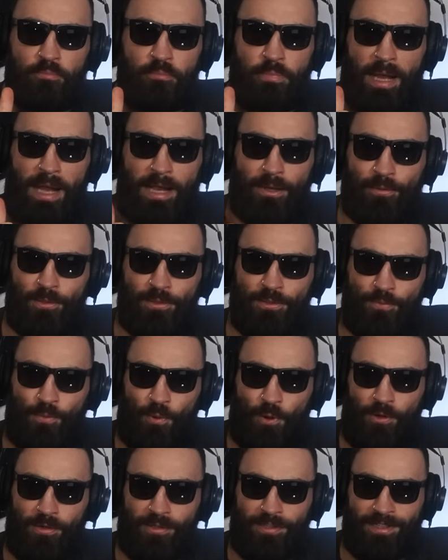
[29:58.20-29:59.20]
backwards
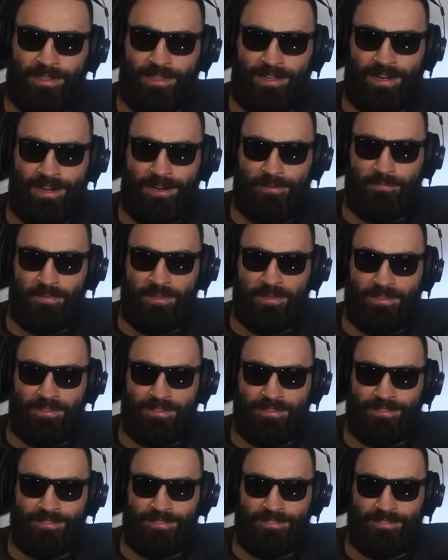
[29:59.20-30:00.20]
walk the crab.
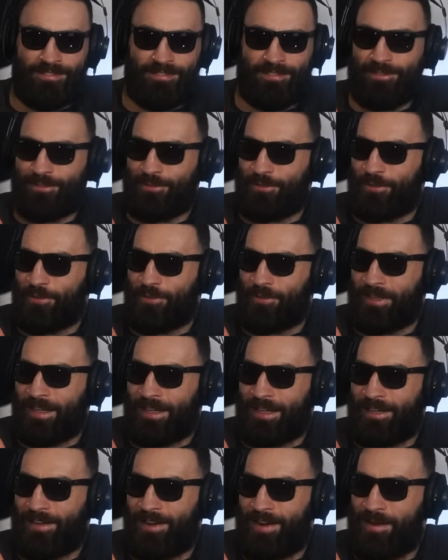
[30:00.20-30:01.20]
So, you know, like a
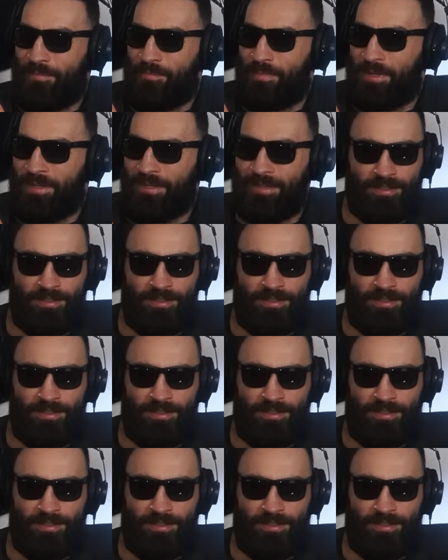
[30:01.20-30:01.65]
crab.